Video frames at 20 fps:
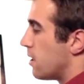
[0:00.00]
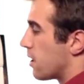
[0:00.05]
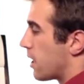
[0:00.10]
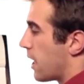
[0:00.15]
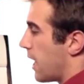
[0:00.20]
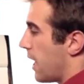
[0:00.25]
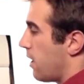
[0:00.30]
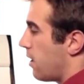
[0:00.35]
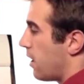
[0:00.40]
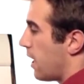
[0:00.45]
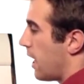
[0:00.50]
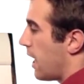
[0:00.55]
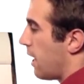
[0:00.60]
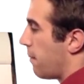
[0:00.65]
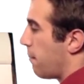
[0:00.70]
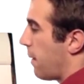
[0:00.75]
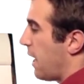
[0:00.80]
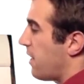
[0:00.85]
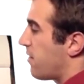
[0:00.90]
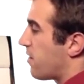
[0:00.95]
okay?
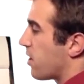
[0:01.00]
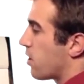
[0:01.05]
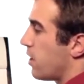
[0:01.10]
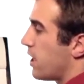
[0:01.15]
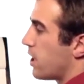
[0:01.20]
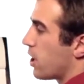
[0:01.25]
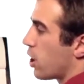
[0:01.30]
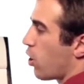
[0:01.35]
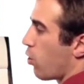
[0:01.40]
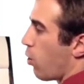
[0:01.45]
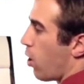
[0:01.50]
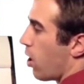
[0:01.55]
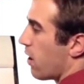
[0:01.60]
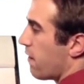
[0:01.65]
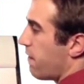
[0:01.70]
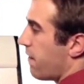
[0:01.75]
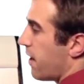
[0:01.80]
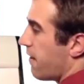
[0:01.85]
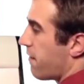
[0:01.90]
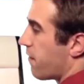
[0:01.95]
And basically to
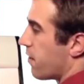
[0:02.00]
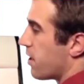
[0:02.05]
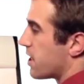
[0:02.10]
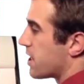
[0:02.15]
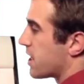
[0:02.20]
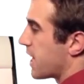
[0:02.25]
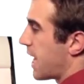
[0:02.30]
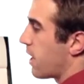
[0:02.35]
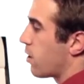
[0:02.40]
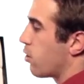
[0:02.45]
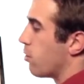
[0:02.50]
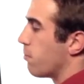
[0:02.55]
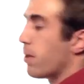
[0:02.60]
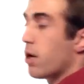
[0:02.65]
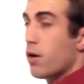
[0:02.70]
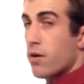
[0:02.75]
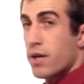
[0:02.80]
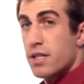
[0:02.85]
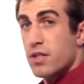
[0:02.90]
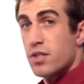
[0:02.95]
qualify for the cycle
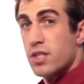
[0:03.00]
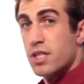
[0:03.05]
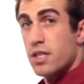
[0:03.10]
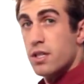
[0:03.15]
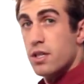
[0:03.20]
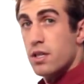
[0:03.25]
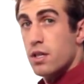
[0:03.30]
bonus,